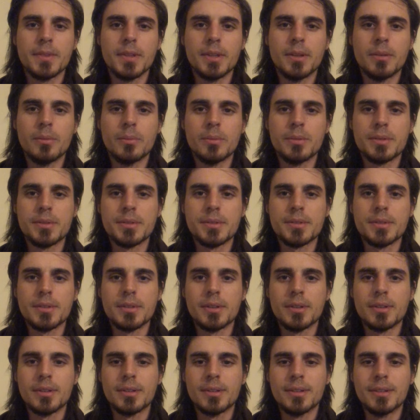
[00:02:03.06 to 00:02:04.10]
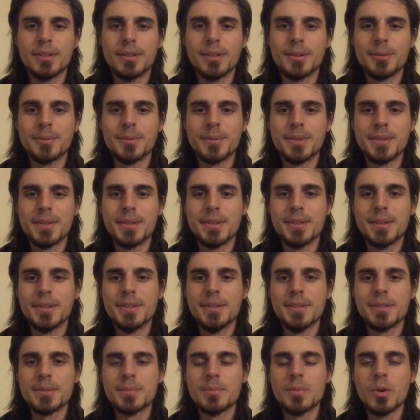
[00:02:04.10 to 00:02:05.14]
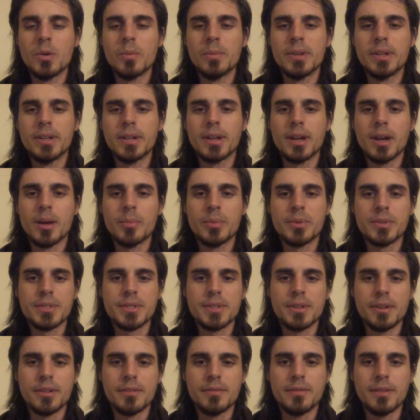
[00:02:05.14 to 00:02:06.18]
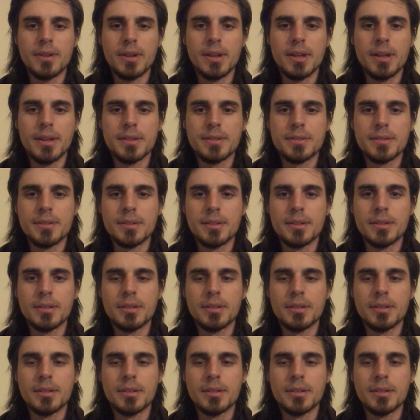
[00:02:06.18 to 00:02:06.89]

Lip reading: it was in this moment it got personified as